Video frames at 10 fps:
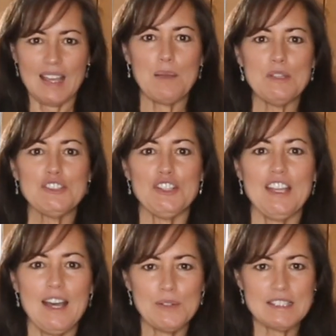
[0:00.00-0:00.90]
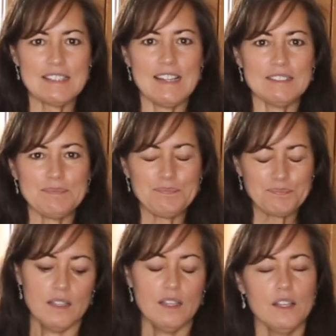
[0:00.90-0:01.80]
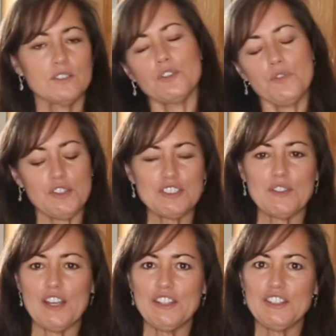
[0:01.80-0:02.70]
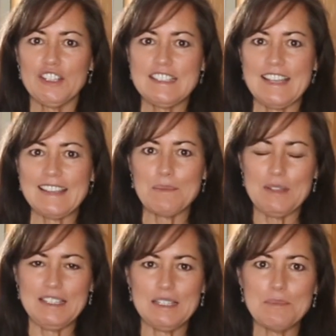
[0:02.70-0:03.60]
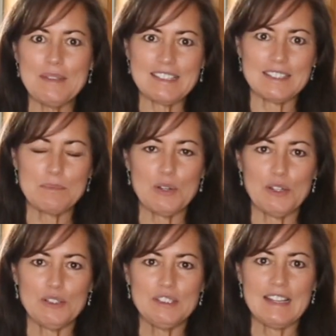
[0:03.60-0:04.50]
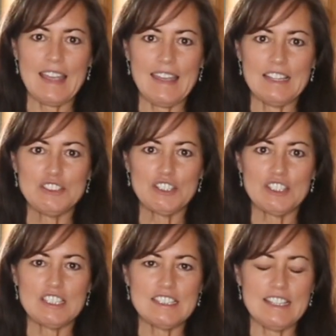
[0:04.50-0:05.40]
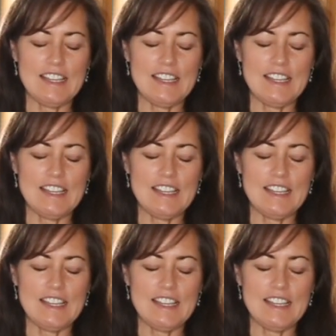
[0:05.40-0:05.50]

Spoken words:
I'm going to show you how it's done. So first of all, you're going to take a medium mixing bowl and you're going to